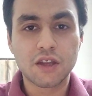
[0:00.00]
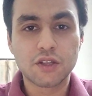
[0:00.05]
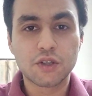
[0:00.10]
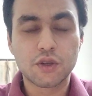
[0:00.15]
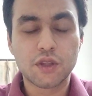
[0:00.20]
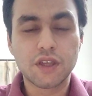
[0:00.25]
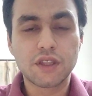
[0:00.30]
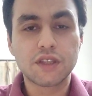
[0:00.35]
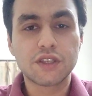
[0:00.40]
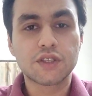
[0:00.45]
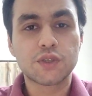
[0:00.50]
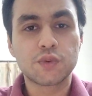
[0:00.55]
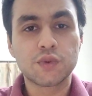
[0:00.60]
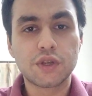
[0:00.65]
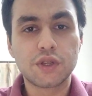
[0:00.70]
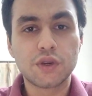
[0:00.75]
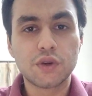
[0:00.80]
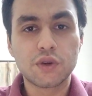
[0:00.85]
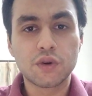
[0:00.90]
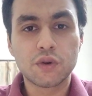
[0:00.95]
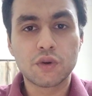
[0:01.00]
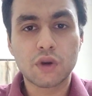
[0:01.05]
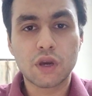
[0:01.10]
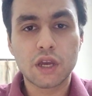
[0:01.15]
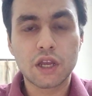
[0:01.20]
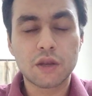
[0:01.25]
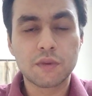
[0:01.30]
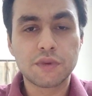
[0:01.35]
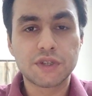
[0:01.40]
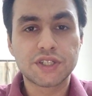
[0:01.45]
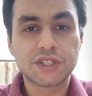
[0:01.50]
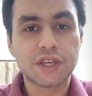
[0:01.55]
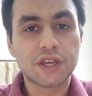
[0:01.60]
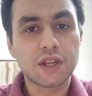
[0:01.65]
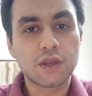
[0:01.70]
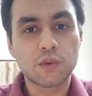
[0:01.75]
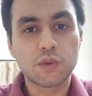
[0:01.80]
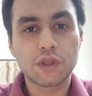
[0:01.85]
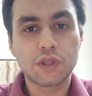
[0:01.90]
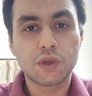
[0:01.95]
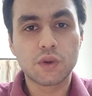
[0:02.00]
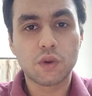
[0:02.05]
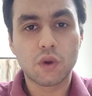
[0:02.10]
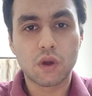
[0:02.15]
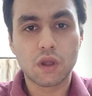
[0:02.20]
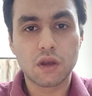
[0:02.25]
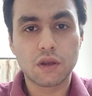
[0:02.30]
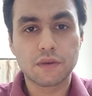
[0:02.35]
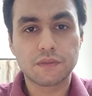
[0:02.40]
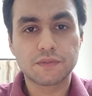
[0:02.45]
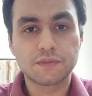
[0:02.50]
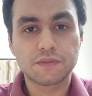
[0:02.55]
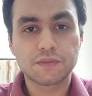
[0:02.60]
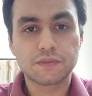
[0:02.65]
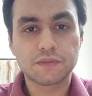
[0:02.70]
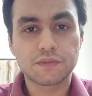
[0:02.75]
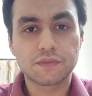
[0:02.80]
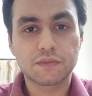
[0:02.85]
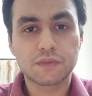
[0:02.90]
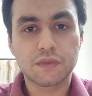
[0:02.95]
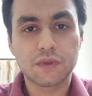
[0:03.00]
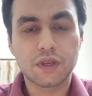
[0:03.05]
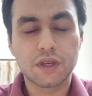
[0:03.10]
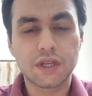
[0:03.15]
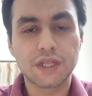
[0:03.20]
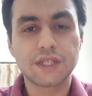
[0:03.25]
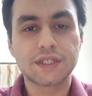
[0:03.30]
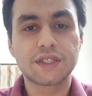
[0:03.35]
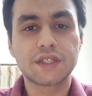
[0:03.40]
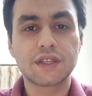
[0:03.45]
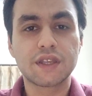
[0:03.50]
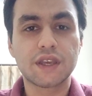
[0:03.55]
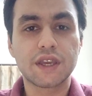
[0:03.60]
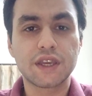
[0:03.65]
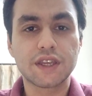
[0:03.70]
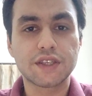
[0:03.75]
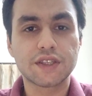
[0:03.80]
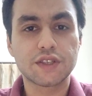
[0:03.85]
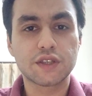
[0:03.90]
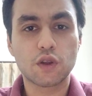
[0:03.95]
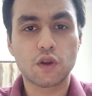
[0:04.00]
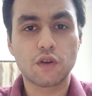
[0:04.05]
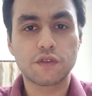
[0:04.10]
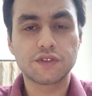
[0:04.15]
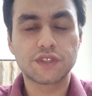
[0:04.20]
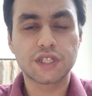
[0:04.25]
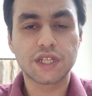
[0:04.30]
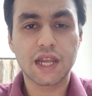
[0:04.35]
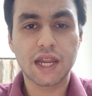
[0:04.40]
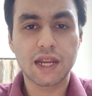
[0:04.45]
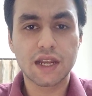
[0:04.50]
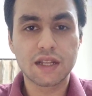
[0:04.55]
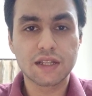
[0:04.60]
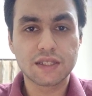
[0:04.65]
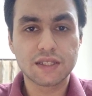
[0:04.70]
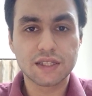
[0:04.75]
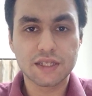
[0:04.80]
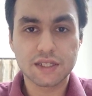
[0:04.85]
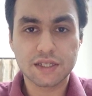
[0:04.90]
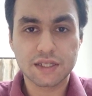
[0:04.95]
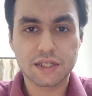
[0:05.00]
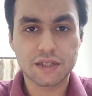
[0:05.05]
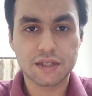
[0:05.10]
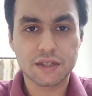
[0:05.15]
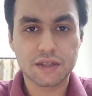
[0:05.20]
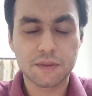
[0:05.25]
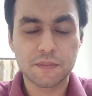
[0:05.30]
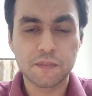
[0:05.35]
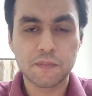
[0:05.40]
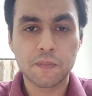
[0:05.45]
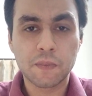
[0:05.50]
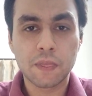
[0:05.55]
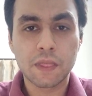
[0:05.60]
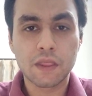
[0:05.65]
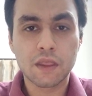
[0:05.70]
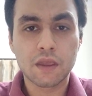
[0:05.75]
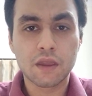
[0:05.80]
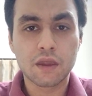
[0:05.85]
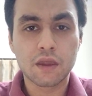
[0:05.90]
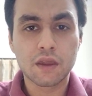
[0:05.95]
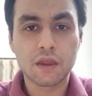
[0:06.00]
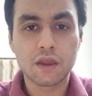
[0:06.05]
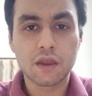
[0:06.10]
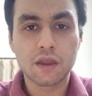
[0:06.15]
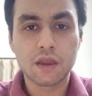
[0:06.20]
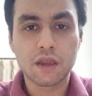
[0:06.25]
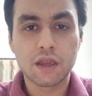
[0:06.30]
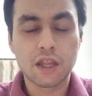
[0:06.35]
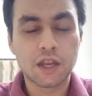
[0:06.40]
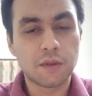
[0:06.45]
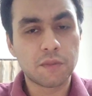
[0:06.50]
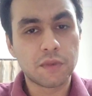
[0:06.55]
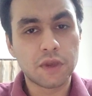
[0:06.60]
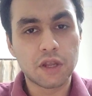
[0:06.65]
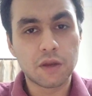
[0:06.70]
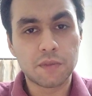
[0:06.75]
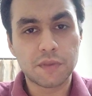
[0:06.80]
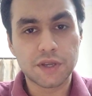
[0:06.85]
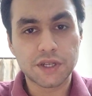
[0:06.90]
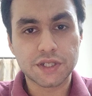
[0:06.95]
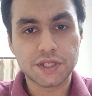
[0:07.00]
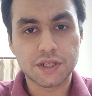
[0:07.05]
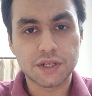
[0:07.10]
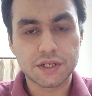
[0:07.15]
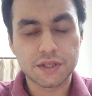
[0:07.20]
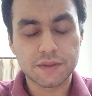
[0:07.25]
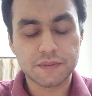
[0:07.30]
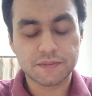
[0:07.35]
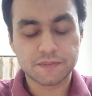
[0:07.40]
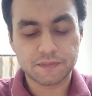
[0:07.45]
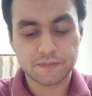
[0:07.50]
Today in this video I'll be sharing with you all a recent case of genital cyst in a male patient.